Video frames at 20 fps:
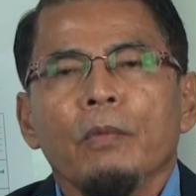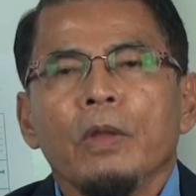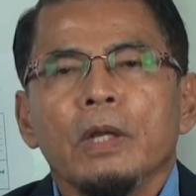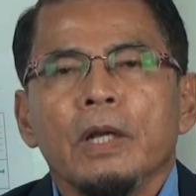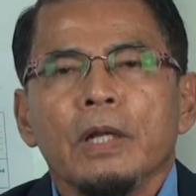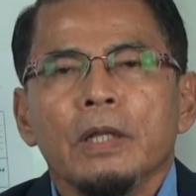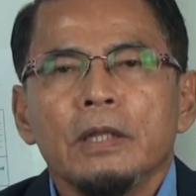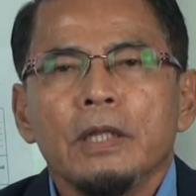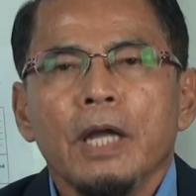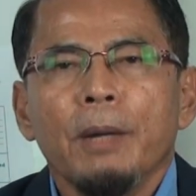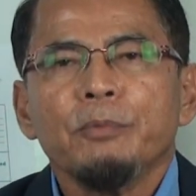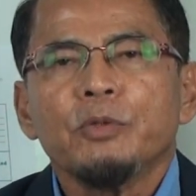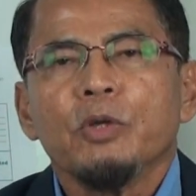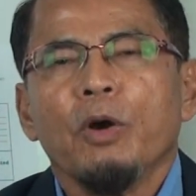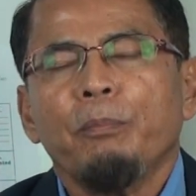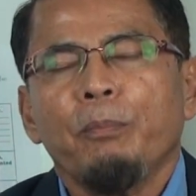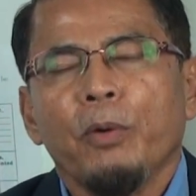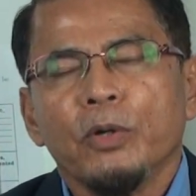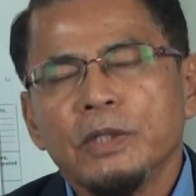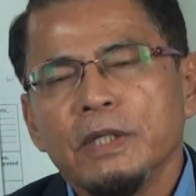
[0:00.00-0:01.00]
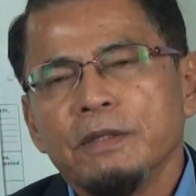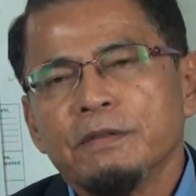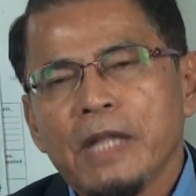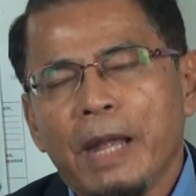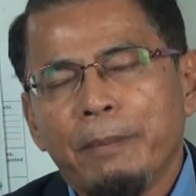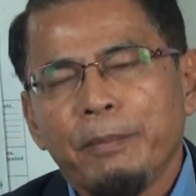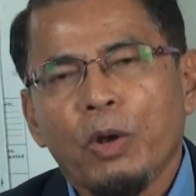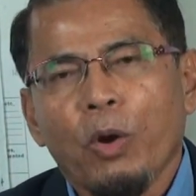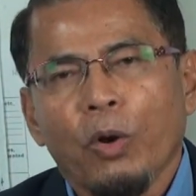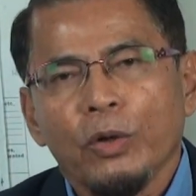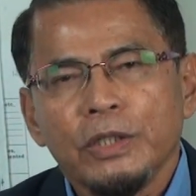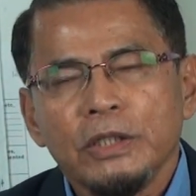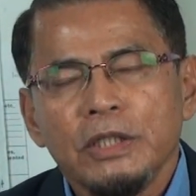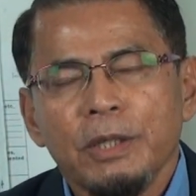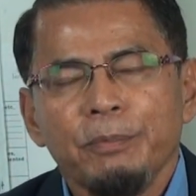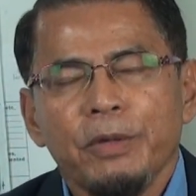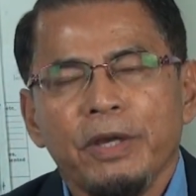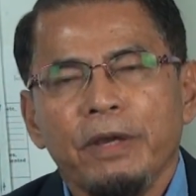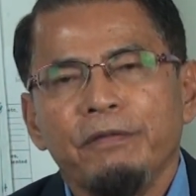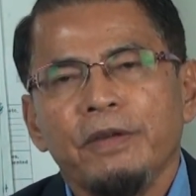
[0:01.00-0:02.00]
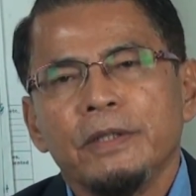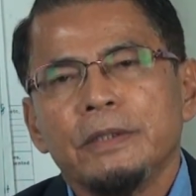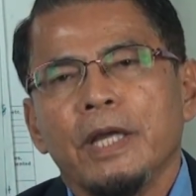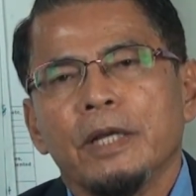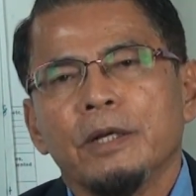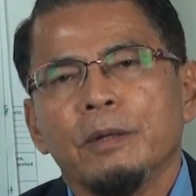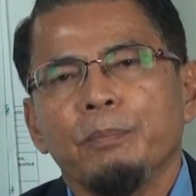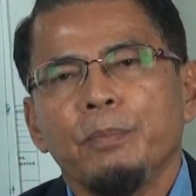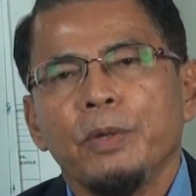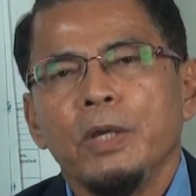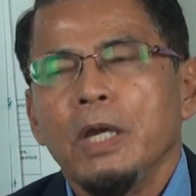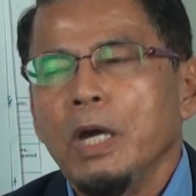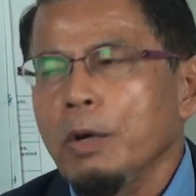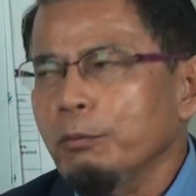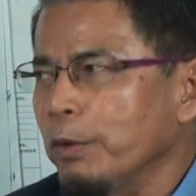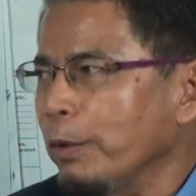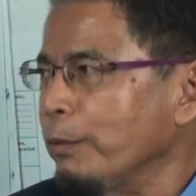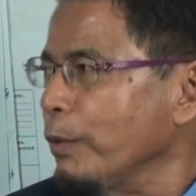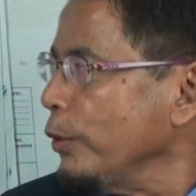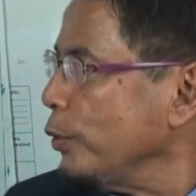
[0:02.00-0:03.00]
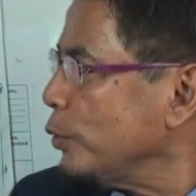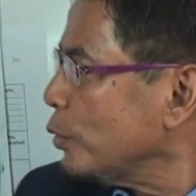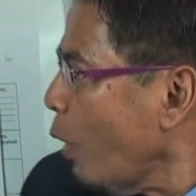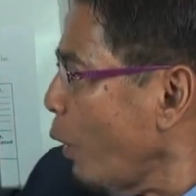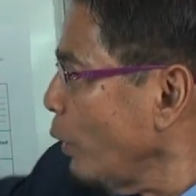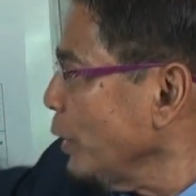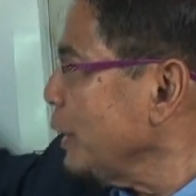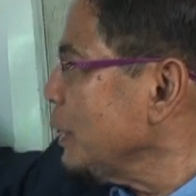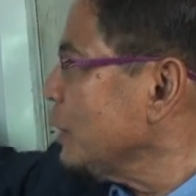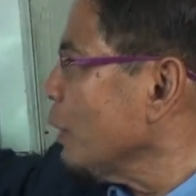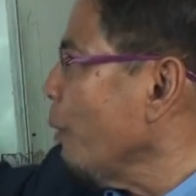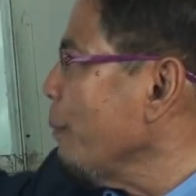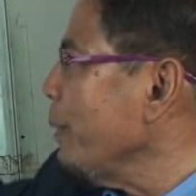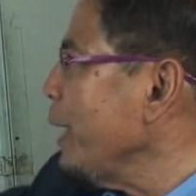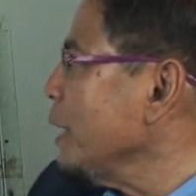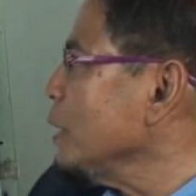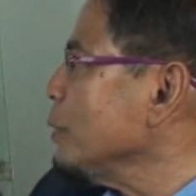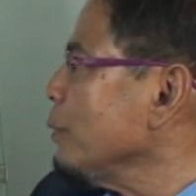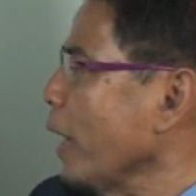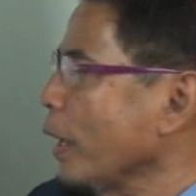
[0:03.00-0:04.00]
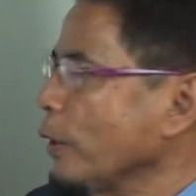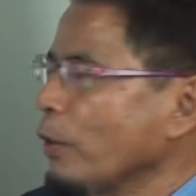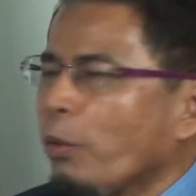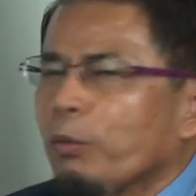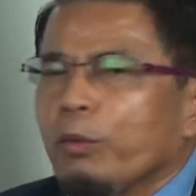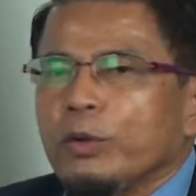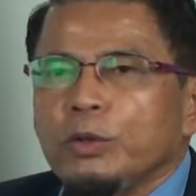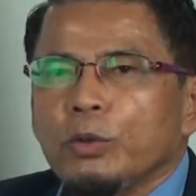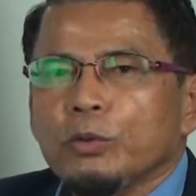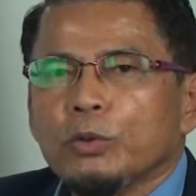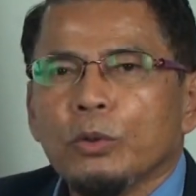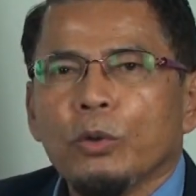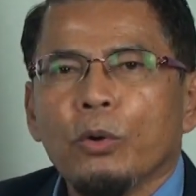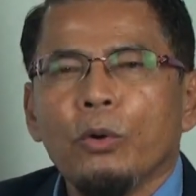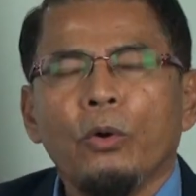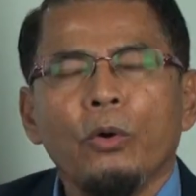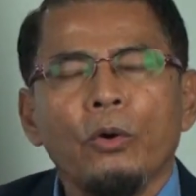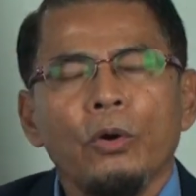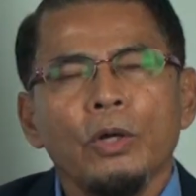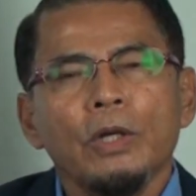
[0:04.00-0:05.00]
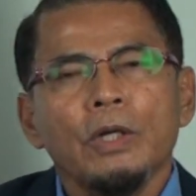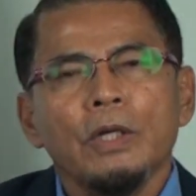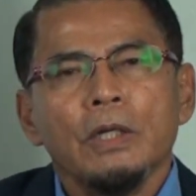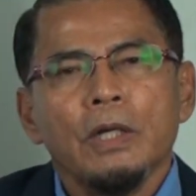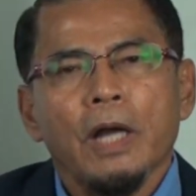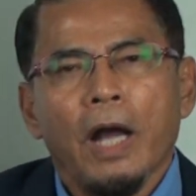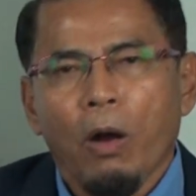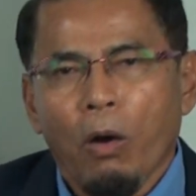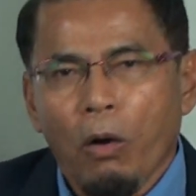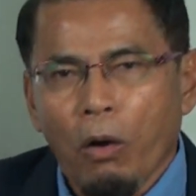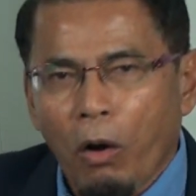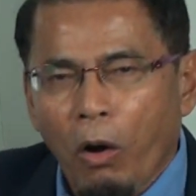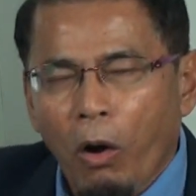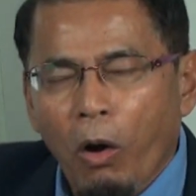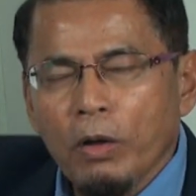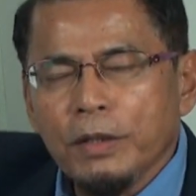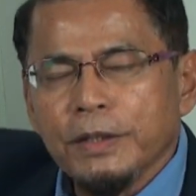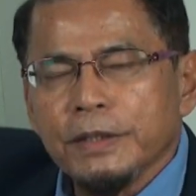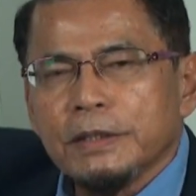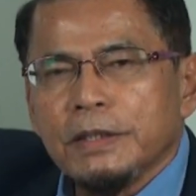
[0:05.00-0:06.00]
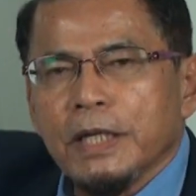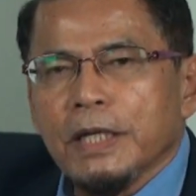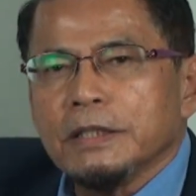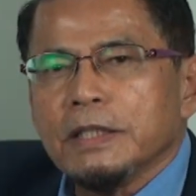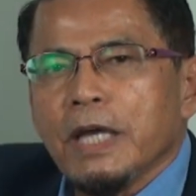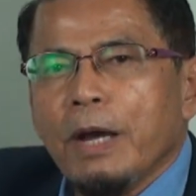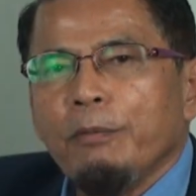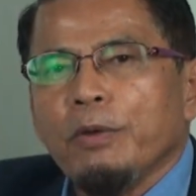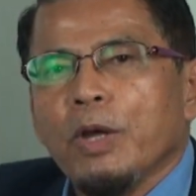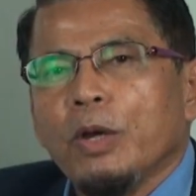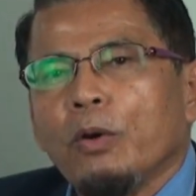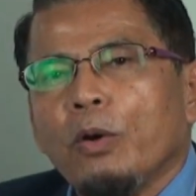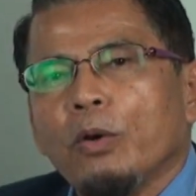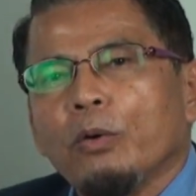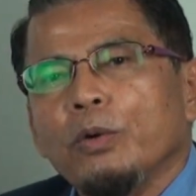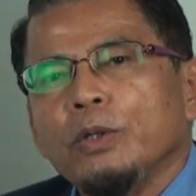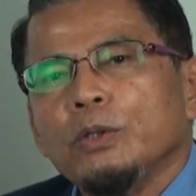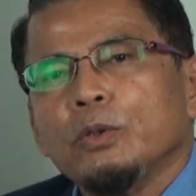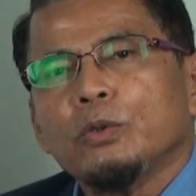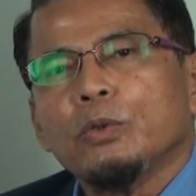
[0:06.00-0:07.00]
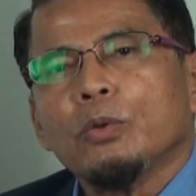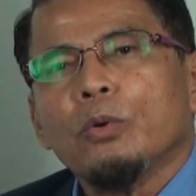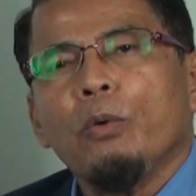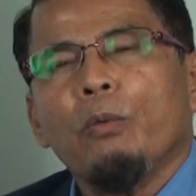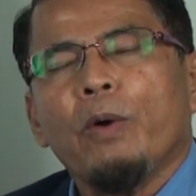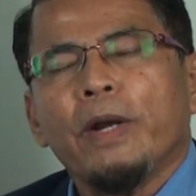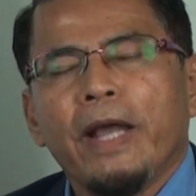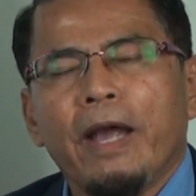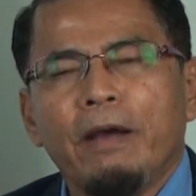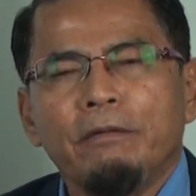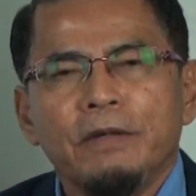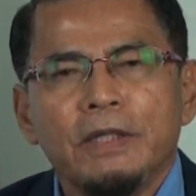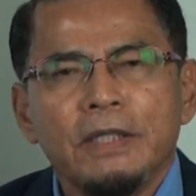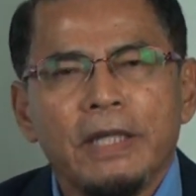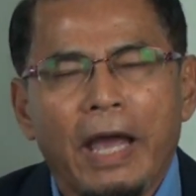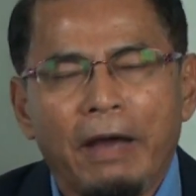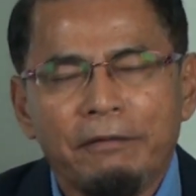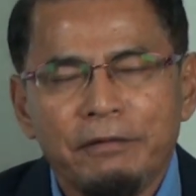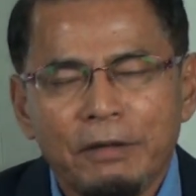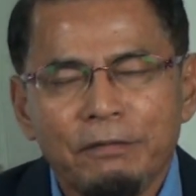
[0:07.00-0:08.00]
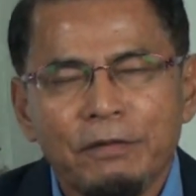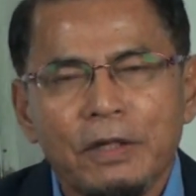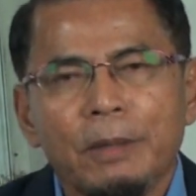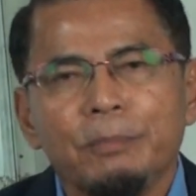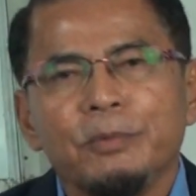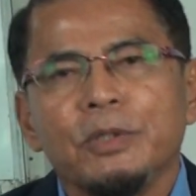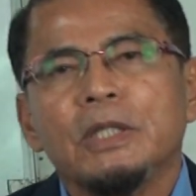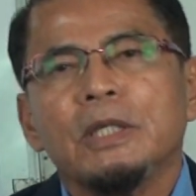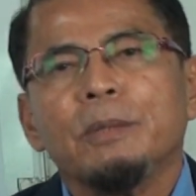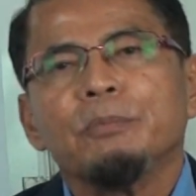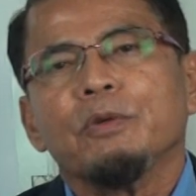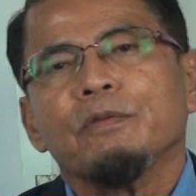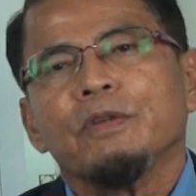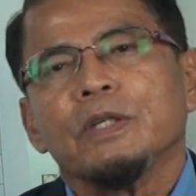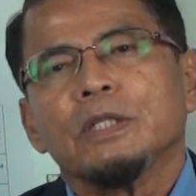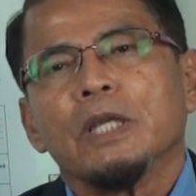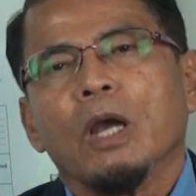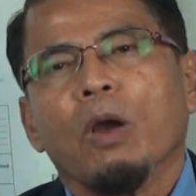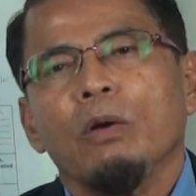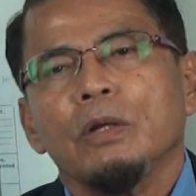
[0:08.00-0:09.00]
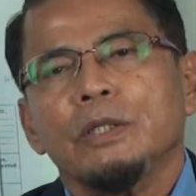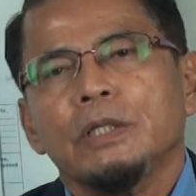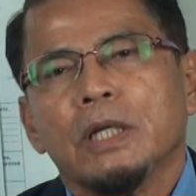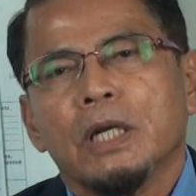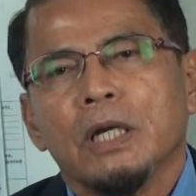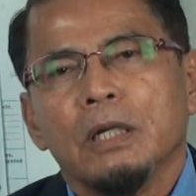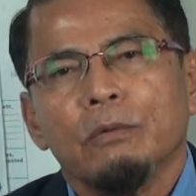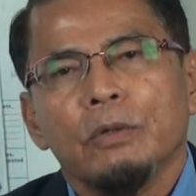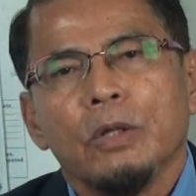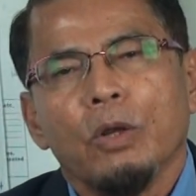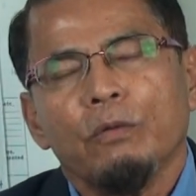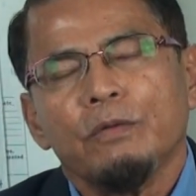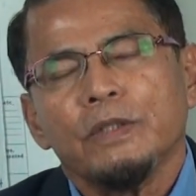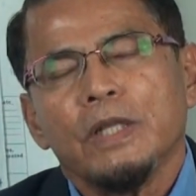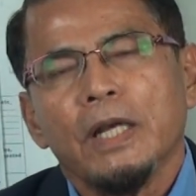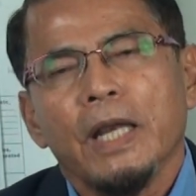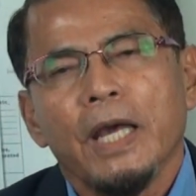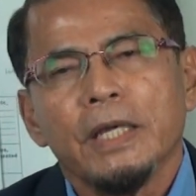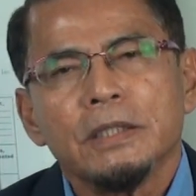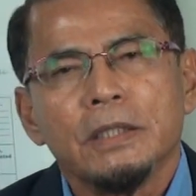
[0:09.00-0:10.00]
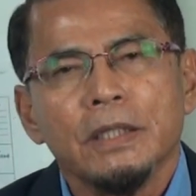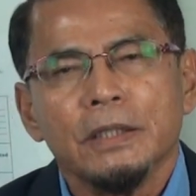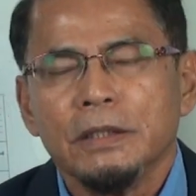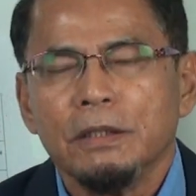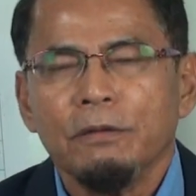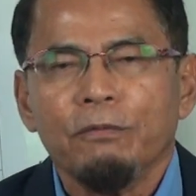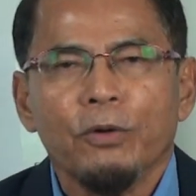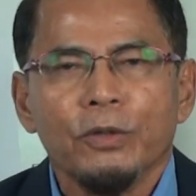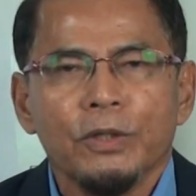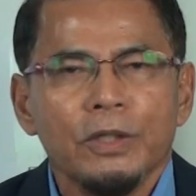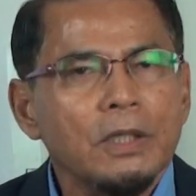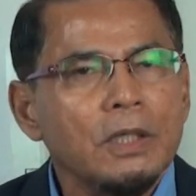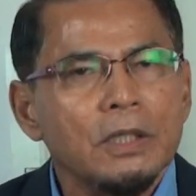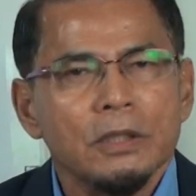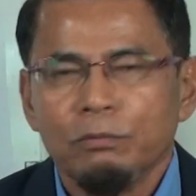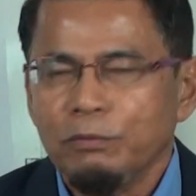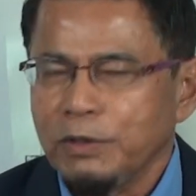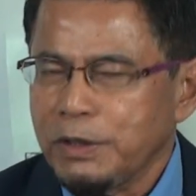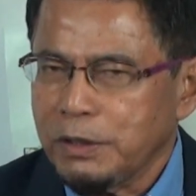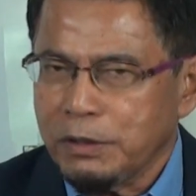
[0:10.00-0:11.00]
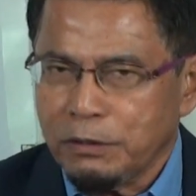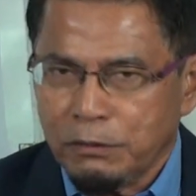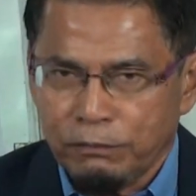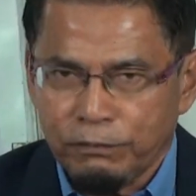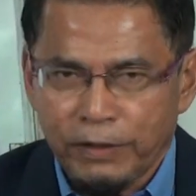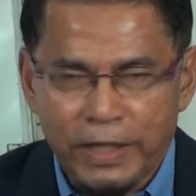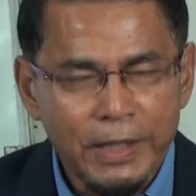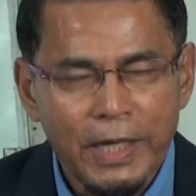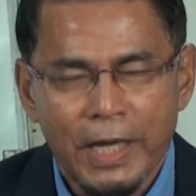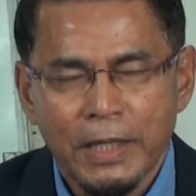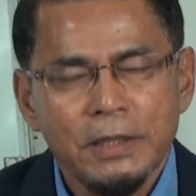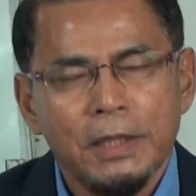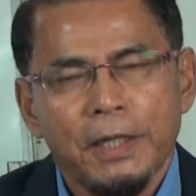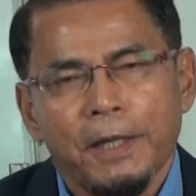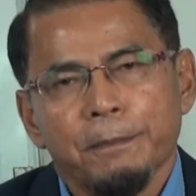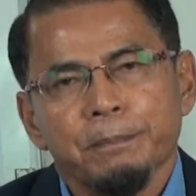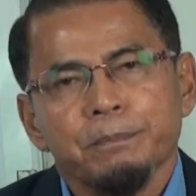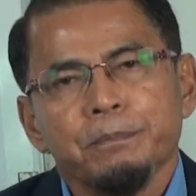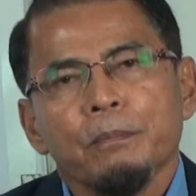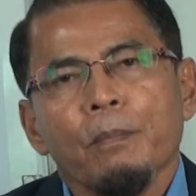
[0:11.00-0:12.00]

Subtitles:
In terms of positive Islamic cognitive behavior therapy, we will use all these domains. We are not going to throw all these things. We are not going to throw whatever they have developed in terms of the psychological world over the last 30, 40 years, which is fantastic.